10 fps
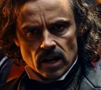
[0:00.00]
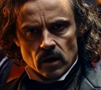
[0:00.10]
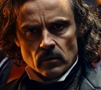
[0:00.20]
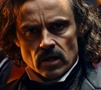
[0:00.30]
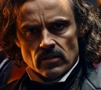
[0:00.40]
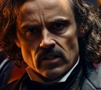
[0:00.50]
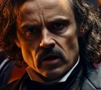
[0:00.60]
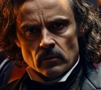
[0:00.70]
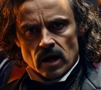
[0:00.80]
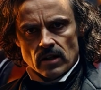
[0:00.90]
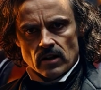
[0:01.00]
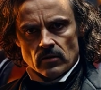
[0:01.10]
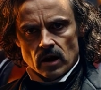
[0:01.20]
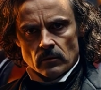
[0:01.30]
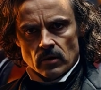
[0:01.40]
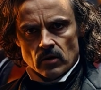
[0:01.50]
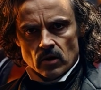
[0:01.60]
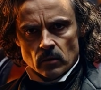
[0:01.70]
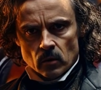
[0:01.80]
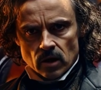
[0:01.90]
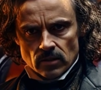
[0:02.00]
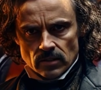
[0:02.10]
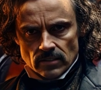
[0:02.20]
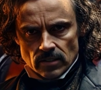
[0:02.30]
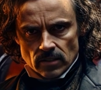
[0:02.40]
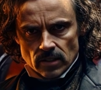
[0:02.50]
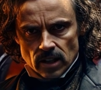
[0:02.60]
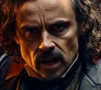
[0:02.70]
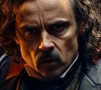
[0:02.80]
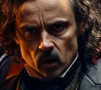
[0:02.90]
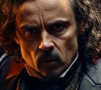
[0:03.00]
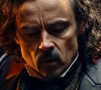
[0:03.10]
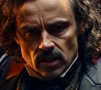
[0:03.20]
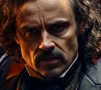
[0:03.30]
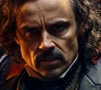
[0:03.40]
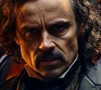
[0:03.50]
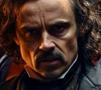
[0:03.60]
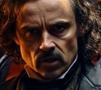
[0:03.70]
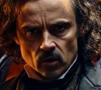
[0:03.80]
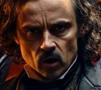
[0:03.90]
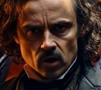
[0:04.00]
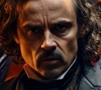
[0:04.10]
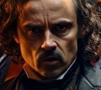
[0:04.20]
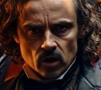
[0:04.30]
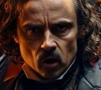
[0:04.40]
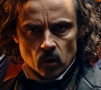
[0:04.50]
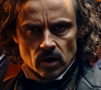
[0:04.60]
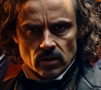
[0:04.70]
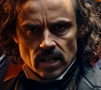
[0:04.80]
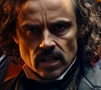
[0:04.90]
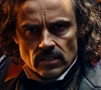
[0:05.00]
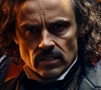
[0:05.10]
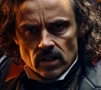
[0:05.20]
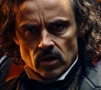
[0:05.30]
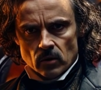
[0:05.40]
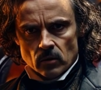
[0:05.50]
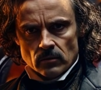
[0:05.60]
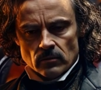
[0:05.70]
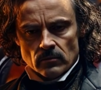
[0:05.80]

Can please expand on that, Mistress Prynne? In what ways does the struggle for equality continue?